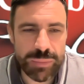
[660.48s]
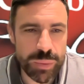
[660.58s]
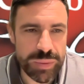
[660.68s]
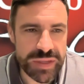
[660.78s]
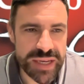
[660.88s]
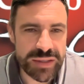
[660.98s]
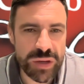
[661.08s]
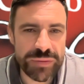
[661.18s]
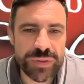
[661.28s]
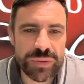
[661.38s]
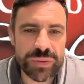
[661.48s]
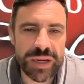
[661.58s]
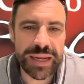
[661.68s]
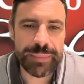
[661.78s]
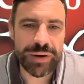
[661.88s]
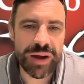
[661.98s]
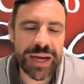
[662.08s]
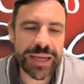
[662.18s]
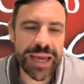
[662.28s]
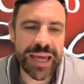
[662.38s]
will be sent off to an
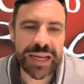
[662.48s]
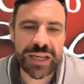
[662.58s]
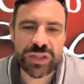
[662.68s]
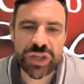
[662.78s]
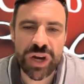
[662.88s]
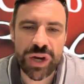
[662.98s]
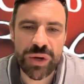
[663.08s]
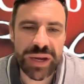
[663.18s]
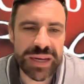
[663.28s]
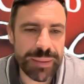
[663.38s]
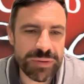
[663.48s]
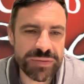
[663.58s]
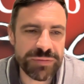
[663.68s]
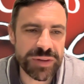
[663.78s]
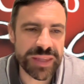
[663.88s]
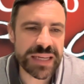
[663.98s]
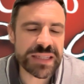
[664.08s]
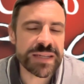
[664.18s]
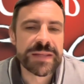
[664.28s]
MRI, and it can show a number of different things.